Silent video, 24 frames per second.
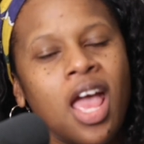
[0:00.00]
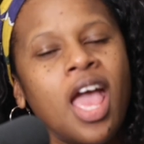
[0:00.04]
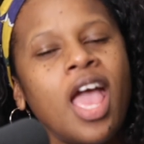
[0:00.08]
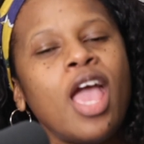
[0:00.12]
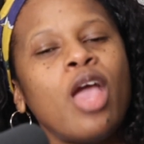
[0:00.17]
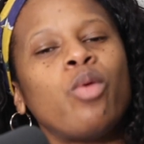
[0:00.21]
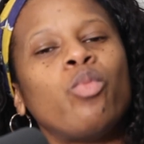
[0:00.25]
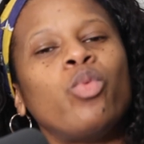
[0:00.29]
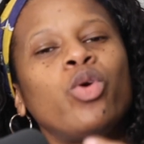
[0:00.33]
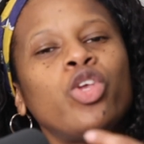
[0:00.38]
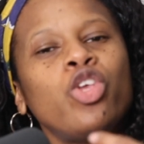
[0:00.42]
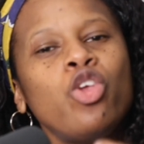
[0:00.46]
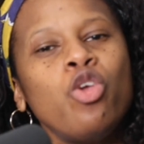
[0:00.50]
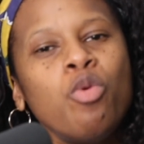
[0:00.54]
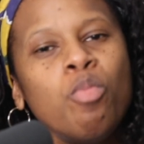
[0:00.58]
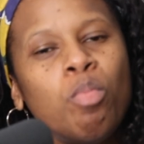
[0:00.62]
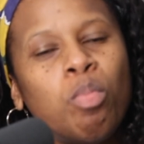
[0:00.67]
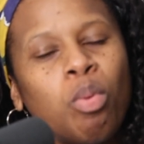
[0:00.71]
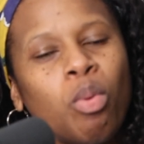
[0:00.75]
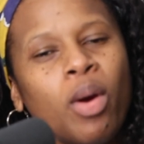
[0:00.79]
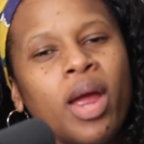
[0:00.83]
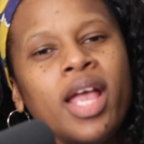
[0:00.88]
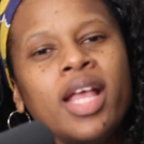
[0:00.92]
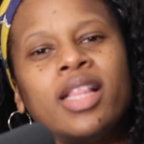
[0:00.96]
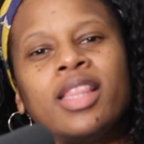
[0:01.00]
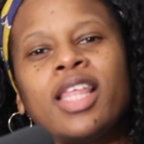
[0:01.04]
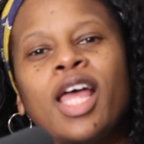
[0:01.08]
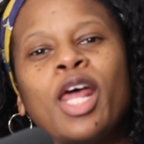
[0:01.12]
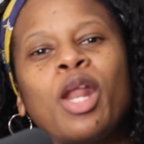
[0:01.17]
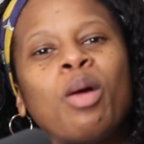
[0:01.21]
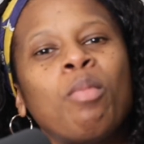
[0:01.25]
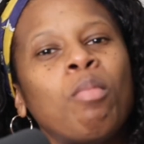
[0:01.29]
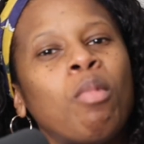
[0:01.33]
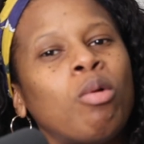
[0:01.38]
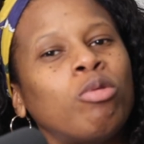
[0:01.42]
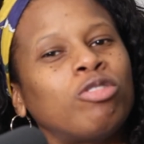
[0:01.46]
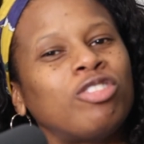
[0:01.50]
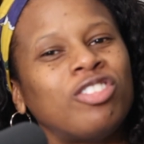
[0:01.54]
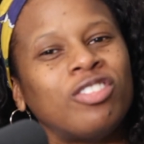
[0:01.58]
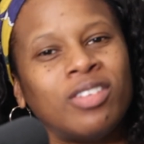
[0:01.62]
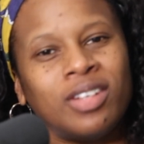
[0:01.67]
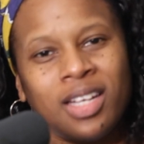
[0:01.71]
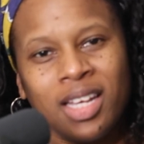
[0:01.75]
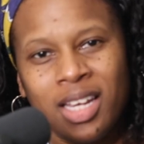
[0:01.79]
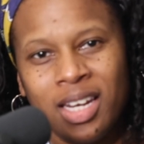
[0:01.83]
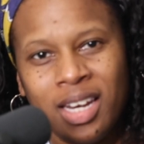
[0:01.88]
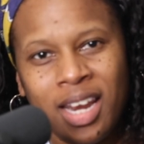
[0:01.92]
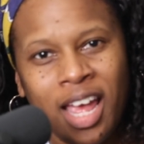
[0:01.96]
And when you break that
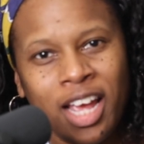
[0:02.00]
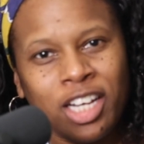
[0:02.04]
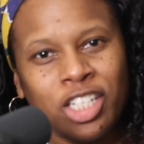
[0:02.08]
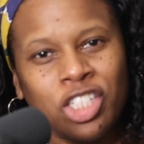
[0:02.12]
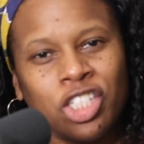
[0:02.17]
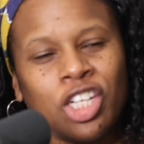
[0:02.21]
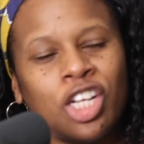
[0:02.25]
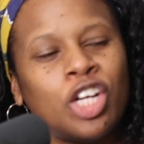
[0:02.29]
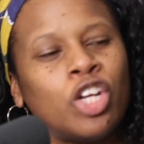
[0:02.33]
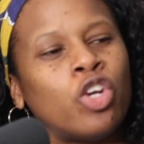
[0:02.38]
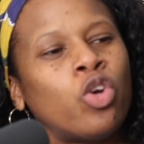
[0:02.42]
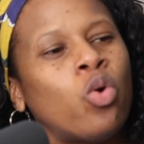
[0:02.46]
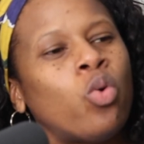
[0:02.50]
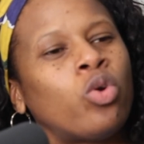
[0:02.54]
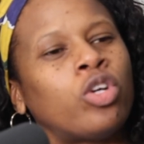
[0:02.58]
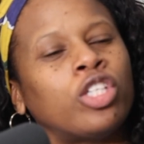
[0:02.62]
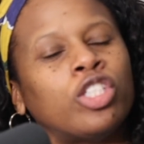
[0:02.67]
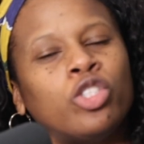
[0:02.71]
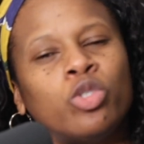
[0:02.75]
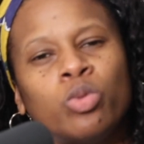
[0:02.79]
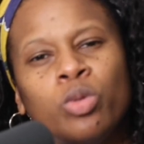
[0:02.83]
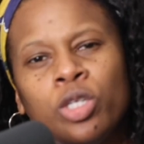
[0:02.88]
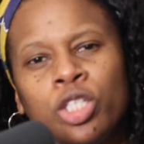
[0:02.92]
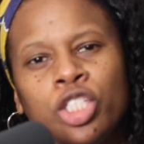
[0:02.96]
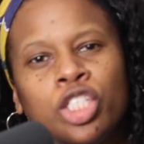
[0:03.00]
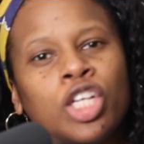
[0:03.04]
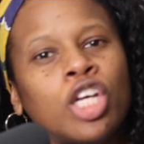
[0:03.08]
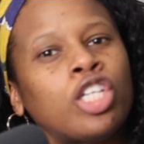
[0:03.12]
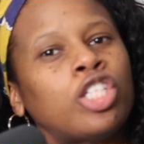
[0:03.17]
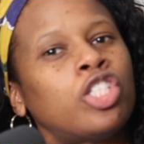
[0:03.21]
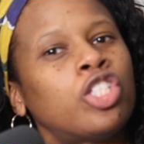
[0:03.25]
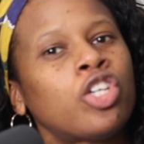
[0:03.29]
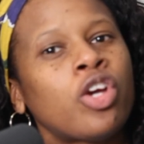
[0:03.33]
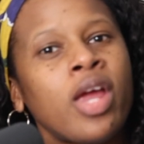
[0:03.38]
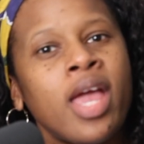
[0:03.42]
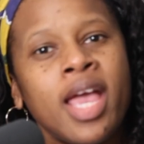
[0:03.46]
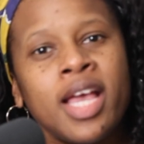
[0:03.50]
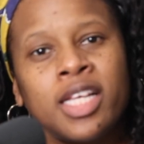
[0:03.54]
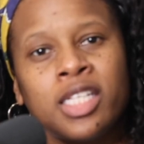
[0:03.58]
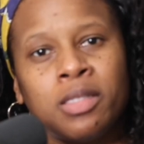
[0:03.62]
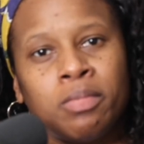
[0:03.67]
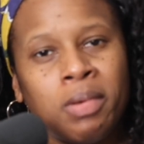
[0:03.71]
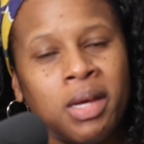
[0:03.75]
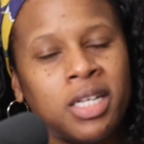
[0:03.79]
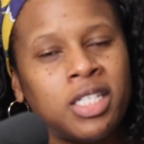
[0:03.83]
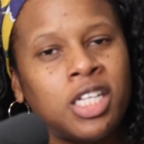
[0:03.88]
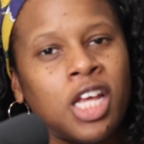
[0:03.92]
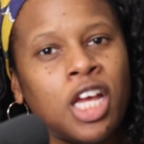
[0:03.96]
emotional connection in order to adjust your
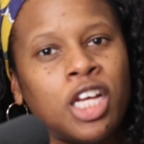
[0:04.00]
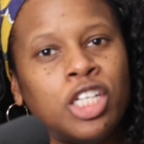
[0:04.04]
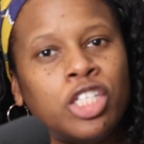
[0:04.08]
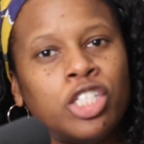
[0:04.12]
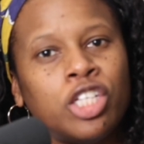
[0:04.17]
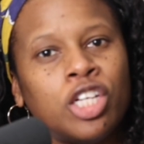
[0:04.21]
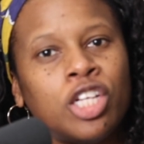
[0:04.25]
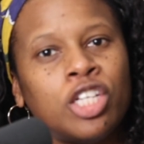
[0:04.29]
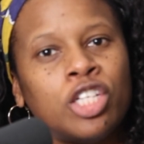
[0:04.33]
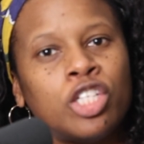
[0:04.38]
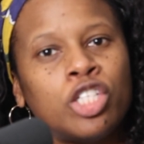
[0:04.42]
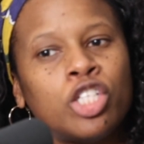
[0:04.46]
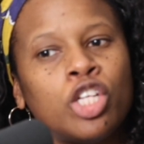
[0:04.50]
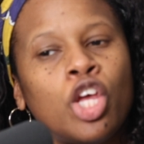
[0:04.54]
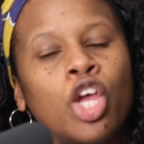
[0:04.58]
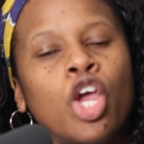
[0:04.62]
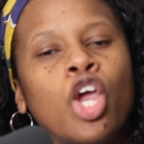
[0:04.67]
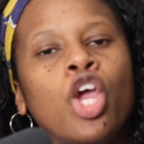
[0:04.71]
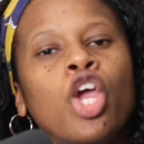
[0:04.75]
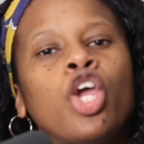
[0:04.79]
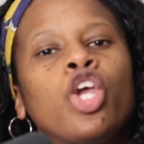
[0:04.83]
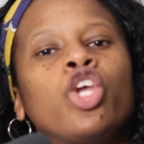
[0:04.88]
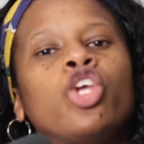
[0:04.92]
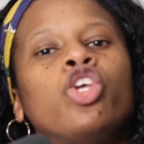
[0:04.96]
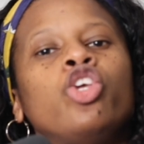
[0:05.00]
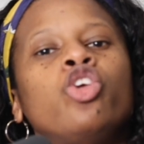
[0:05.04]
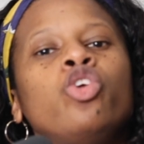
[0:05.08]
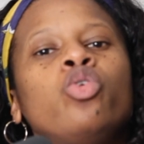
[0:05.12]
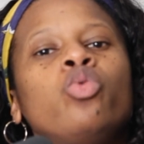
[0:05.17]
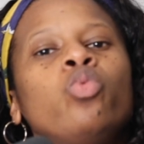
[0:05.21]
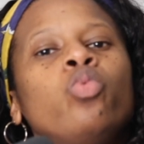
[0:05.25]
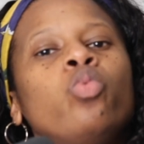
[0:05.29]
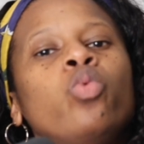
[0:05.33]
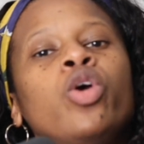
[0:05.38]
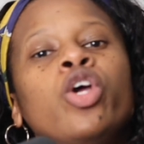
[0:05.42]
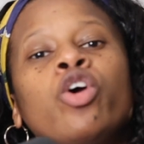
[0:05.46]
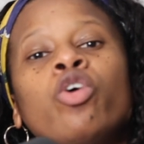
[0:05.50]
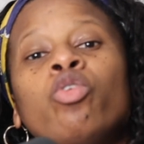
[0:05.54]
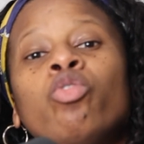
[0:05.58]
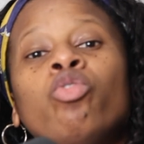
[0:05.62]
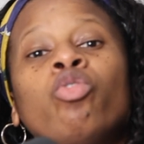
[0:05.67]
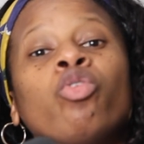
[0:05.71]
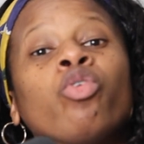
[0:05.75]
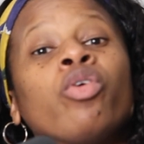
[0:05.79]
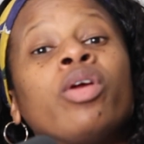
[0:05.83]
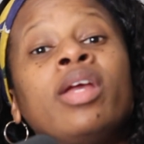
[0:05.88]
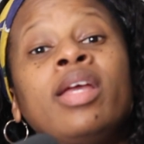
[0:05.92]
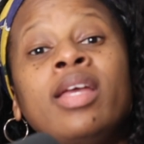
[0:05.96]
expectations, you will
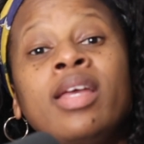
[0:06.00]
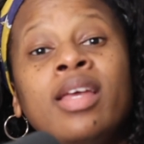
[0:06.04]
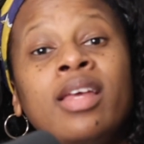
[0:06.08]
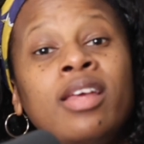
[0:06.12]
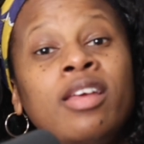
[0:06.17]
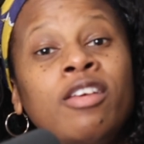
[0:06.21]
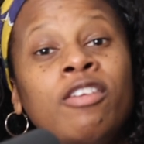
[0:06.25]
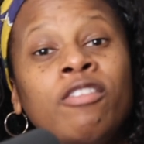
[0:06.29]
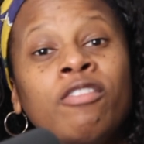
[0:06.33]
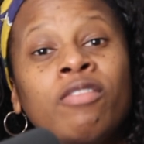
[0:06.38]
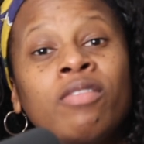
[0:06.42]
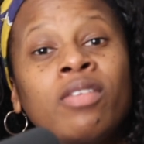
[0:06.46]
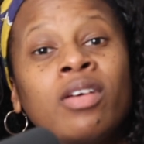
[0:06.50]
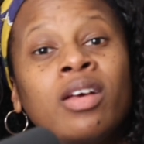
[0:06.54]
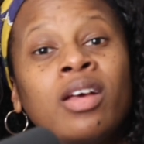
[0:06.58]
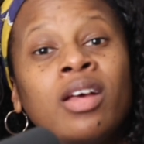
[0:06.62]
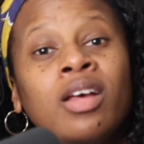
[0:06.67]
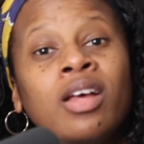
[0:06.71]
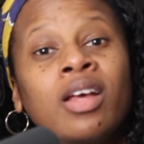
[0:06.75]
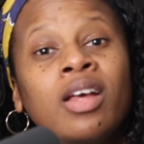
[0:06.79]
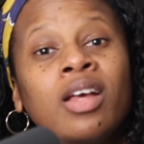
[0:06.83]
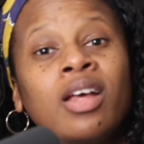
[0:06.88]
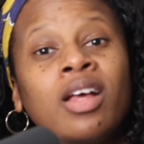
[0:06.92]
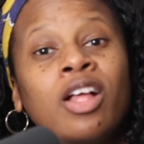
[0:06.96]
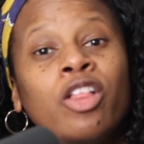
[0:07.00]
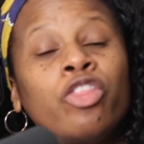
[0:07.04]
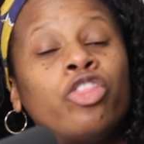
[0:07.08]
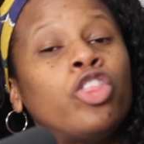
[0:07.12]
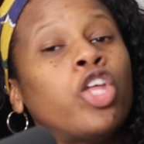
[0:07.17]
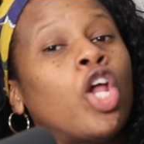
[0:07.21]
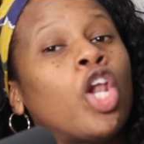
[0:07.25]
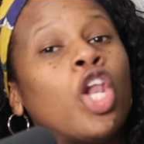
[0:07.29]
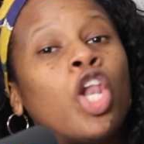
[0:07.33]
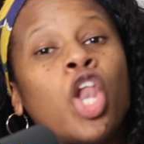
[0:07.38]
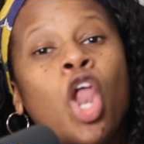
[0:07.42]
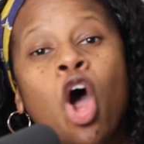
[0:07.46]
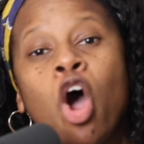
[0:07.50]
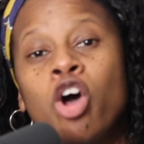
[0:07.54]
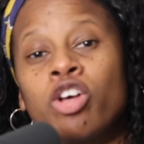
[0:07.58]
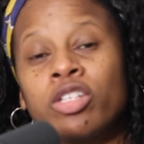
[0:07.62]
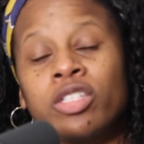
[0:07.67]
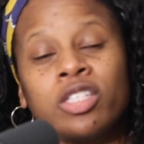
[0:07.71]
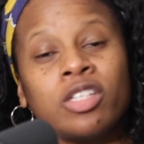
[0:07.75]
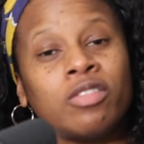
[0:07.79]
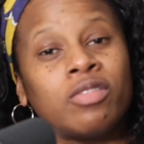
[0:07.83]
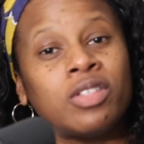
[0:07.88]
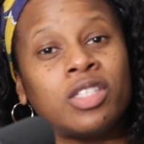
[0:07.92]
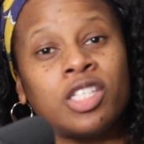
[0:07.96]
grieve the
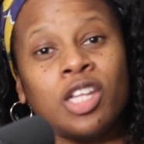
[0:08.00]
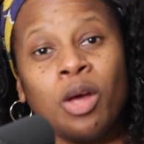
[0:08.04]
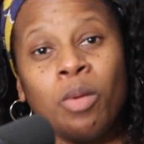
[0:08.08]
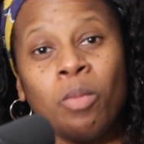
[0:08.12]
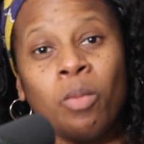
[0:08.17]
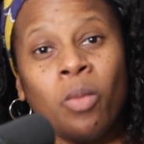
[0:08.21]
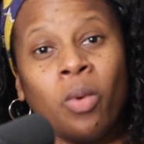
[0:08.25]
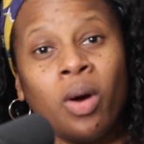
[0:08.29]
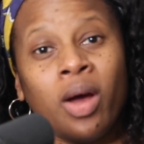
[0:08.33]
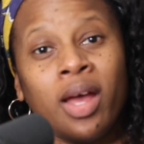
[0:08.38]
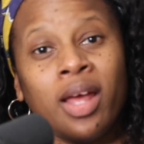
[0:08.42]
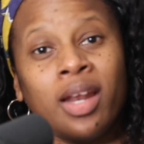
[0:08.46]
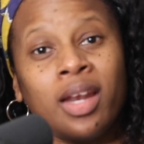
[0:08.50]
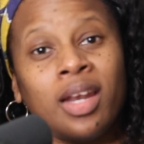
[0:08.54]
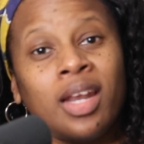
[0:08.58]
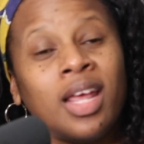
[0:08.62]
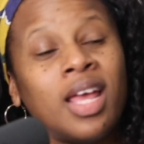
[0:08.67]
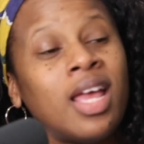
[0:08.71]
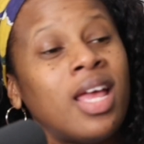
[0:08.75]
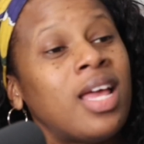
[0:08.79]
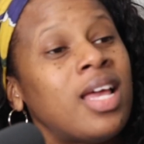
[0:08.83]
loss of someone,